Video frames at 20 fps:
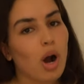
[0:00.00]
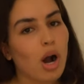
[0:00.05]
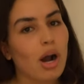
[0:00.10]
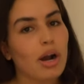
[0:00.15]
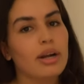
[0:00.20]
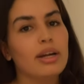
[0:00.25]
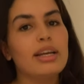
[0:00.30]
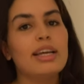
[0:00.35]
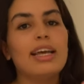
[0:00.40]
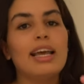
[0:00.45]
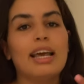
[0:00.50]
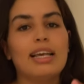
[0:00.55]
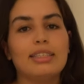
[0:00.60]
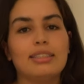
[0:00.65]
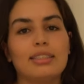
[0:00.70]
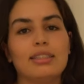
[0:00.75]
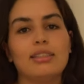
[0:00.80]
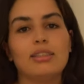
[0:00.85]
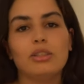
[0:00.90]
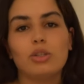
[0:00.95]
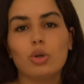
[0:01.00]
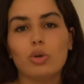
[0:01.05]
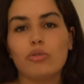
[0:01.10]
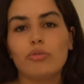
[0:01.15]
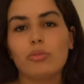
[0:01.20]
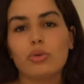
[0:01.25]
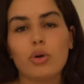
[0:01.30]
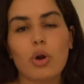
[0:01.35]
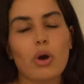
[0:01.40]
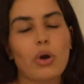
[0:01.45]
are a citizen
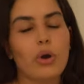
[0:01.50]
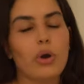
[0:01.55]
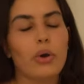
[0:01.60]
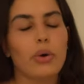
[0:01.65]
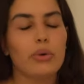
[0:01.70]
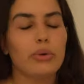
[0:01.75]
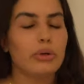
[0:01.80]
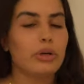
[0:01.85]
of Morocco,